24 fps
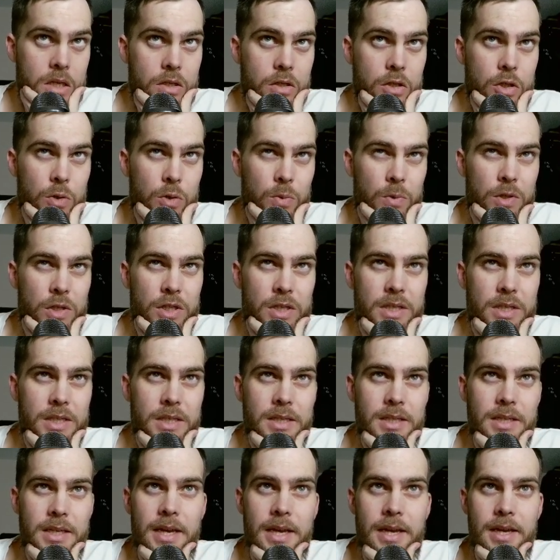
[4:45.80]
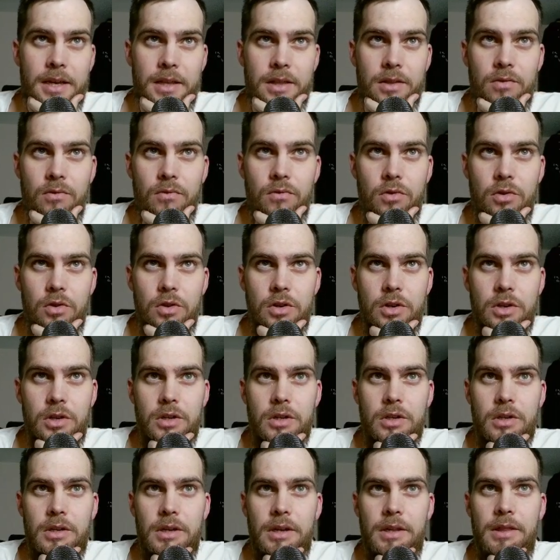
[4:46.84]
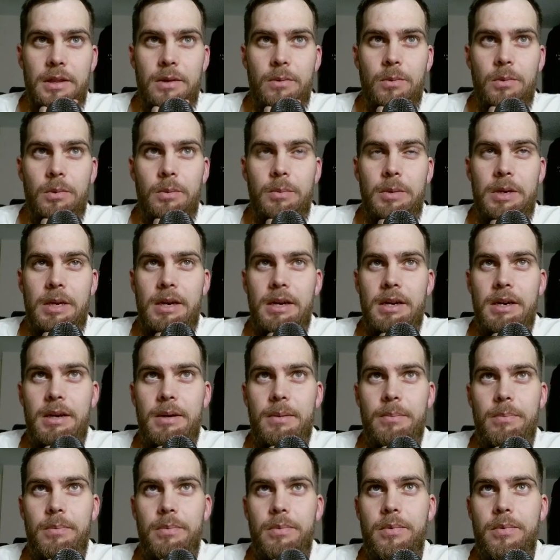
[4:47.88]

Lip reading: do we just take the rook and then we'll be up